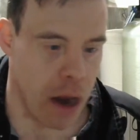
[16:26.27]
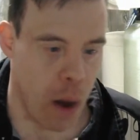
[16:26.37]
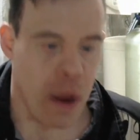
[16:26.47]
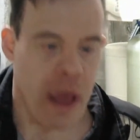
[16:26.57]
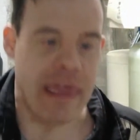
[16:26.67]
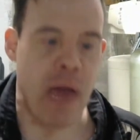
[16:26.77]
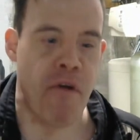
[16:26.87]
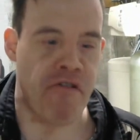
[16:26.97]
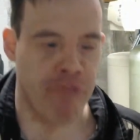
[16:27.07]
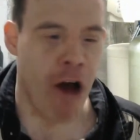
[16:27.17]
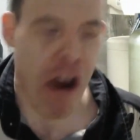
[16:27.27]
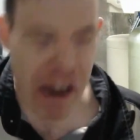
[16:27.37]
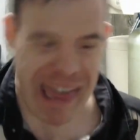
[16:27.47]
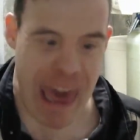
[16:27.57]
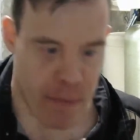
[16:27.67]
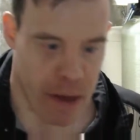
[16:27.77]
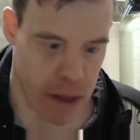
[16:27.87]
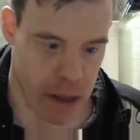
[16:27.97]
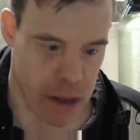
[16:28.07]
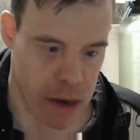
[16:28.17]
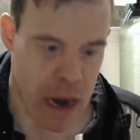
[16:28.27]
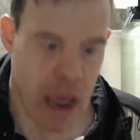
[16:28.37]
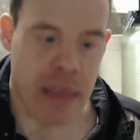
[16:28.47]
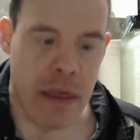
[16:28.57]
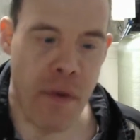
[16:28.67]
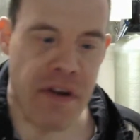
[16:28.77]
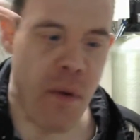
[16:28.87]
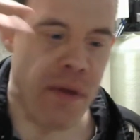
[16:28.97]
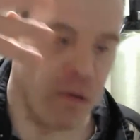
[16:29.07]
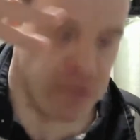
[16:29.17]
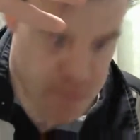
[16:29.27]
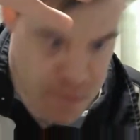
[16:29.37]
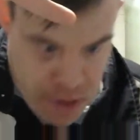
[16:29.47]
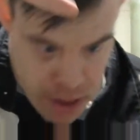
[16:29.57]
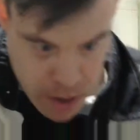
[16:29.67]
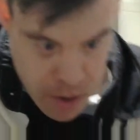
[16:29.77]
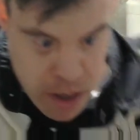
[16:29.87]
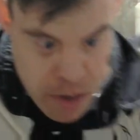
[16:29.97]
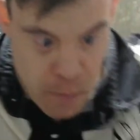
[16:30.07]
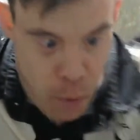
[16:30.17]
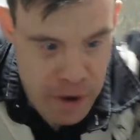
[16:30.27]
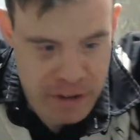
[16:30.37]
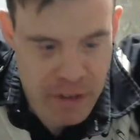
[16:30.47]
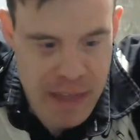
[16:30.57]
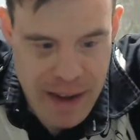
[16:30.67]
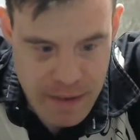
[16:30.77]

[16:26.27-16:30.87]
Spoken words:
You know, they were drawing them. They were doing those boards uh,